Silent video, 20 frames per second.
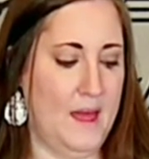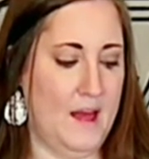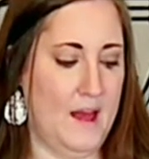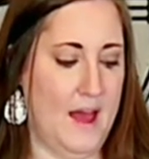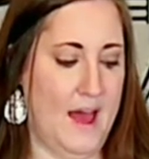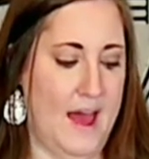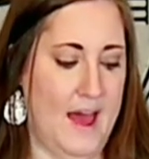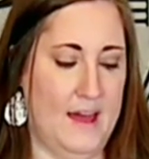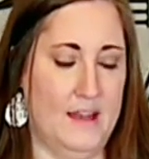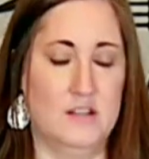
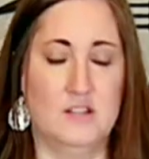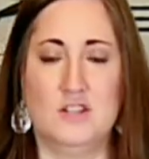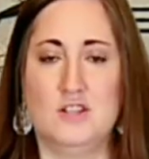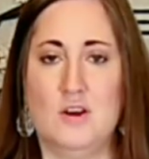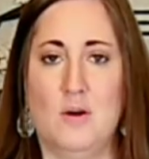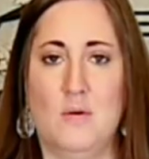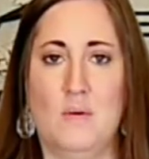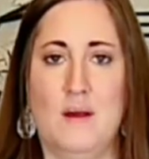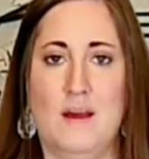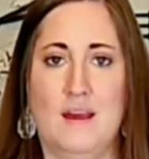head.
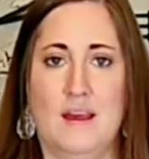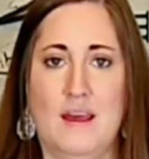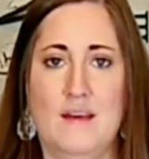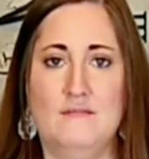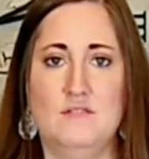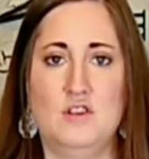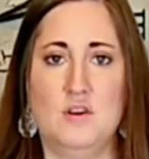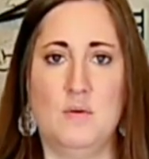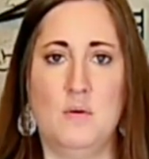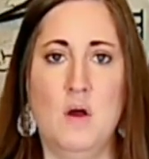So it
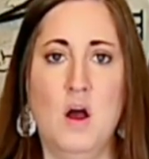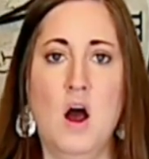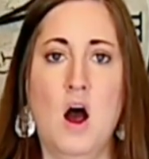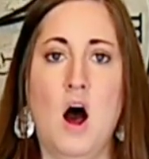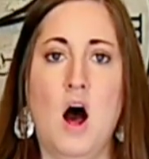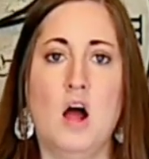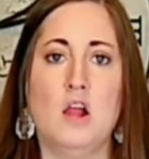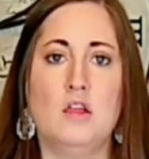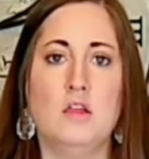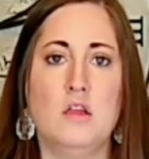gives you
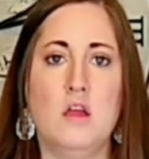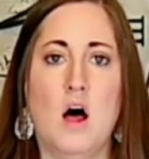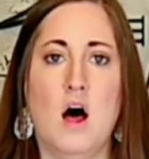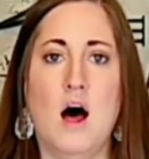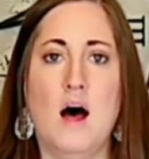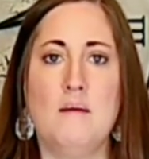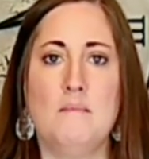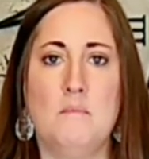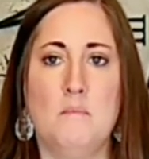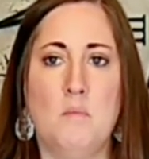a
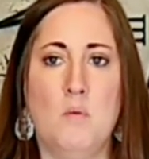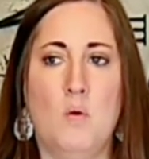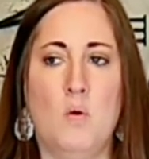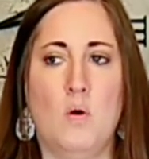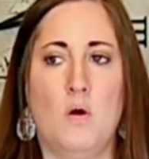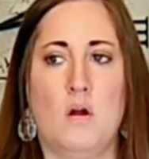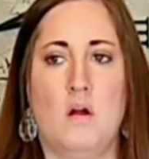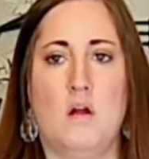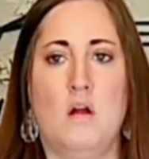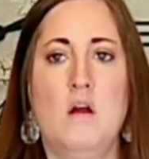lot
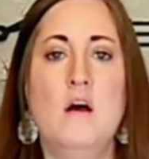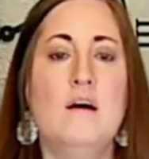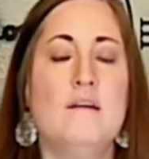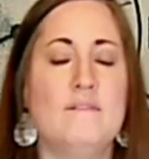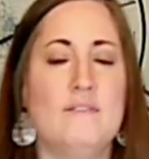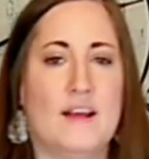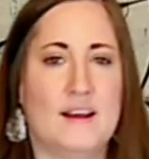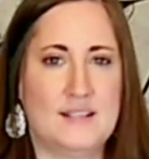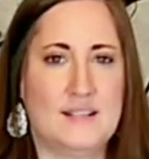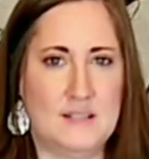more
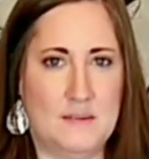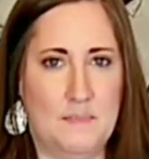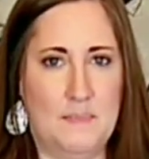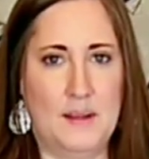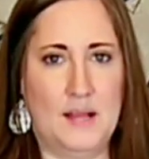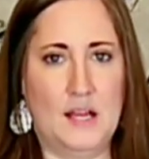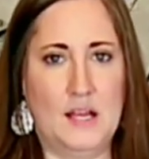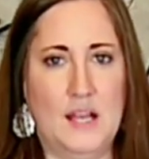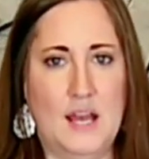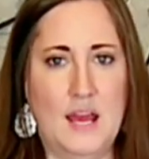
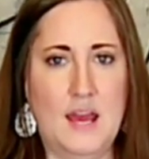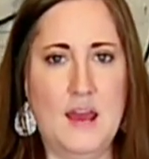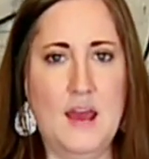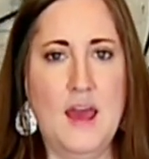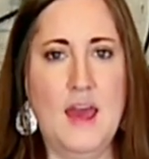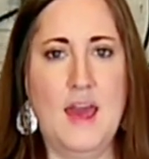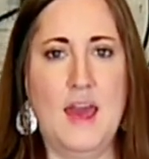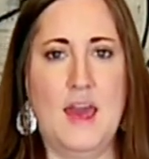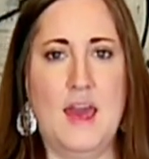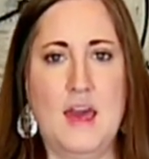flexibility
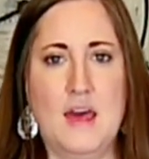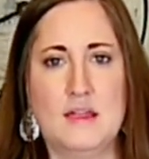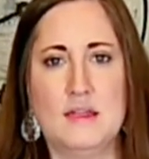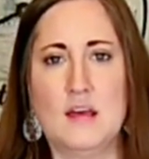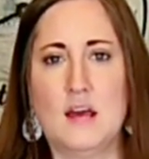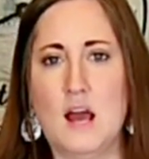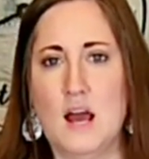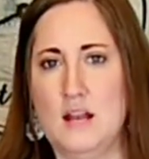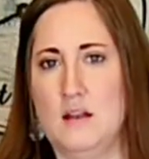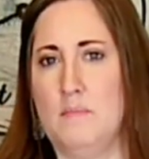in the
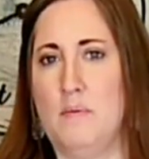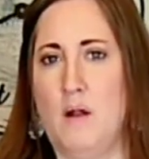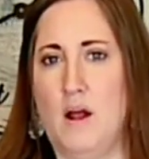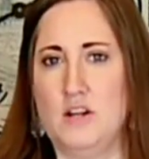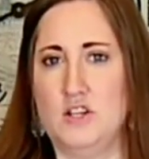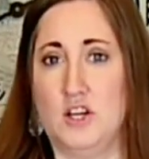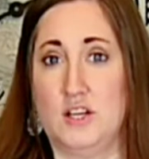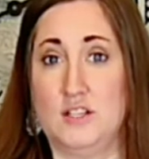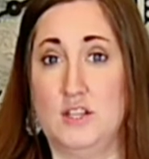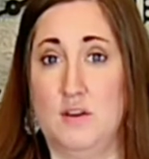kind of
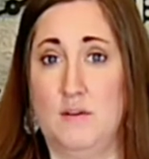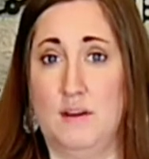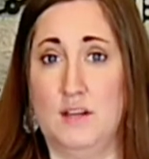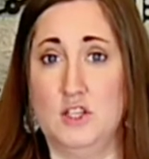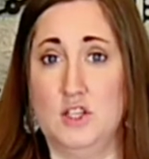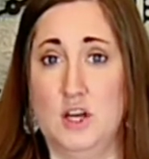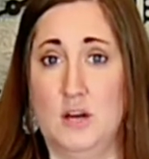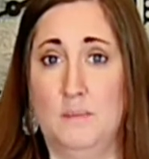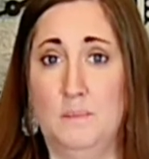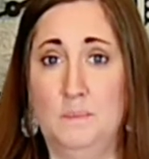projects you can
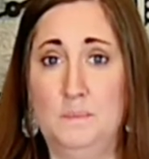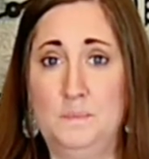do.